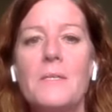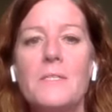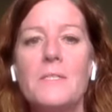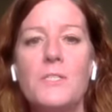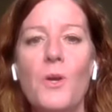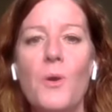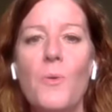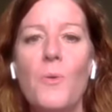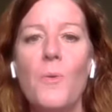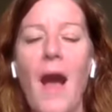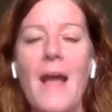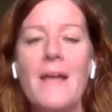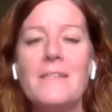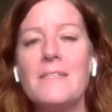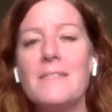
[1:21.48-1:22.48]
So
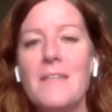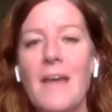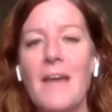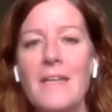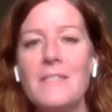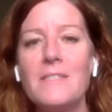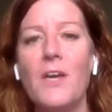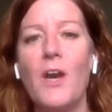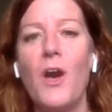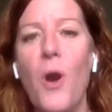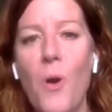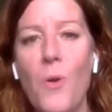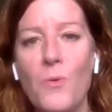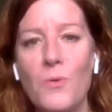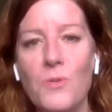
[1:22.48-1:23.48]
I decided to
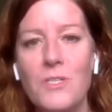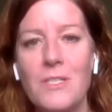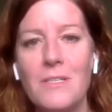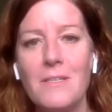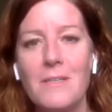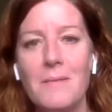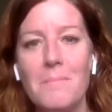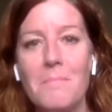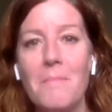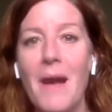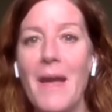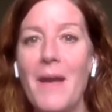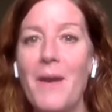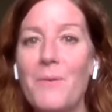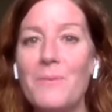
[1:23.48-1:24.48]
host
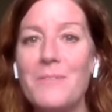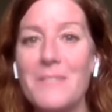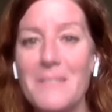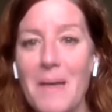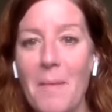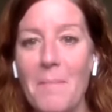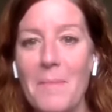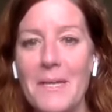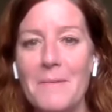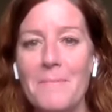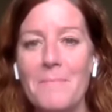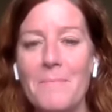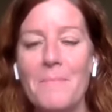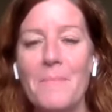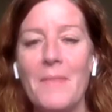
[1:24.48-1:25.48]
my own summit.
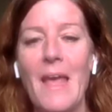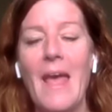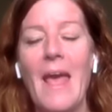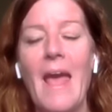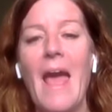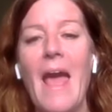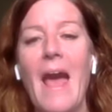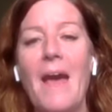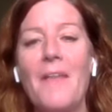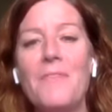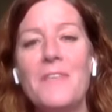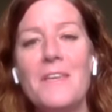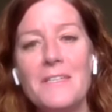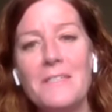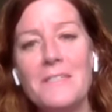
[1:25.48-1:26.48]
And
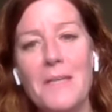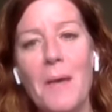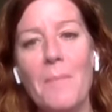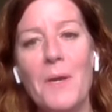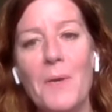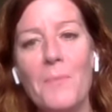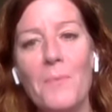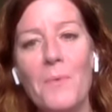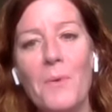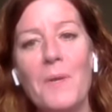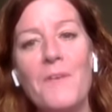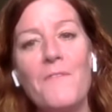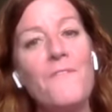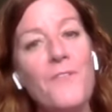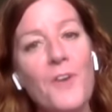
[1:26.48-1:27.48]
this summit will
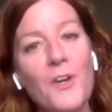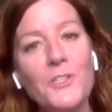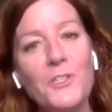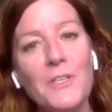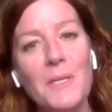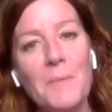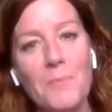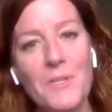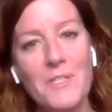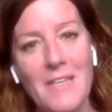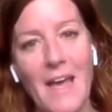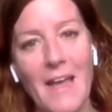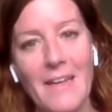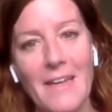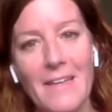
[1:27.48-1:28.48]
be virtually
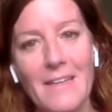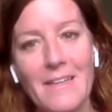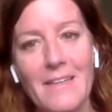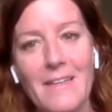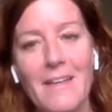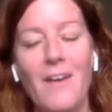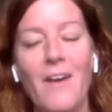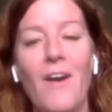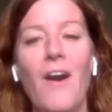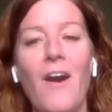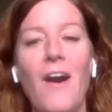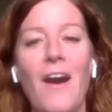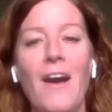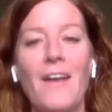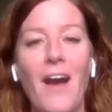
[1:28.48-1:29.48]
presented
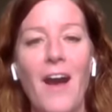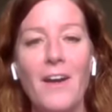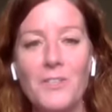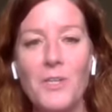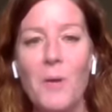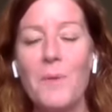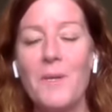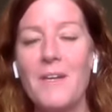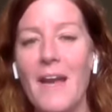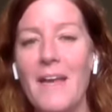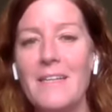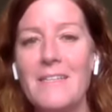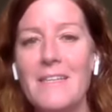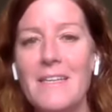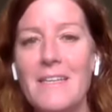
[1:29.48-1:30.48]
on October
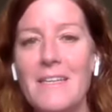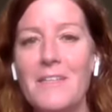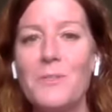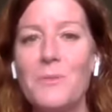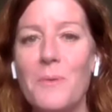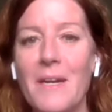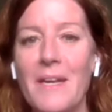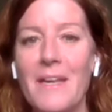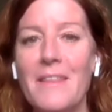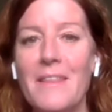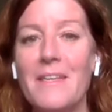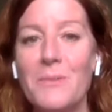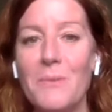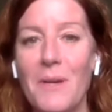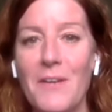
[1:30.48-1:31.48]
19th, 20th,
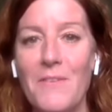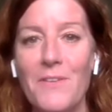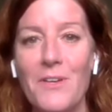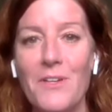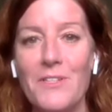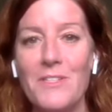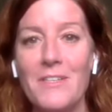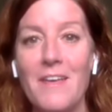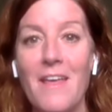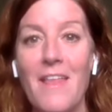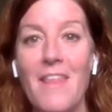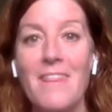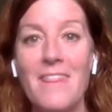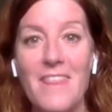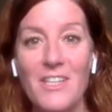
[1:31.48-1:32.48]
and 21st
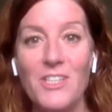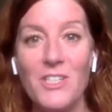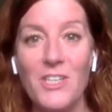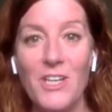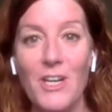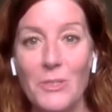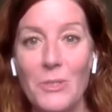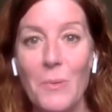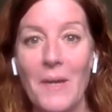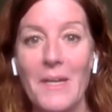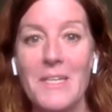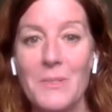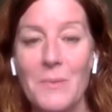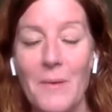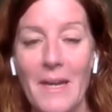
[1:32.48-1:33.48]
this year,
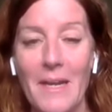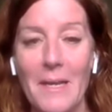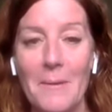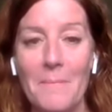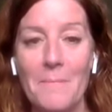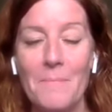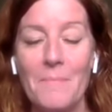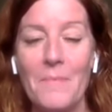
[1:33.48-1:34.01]
2020.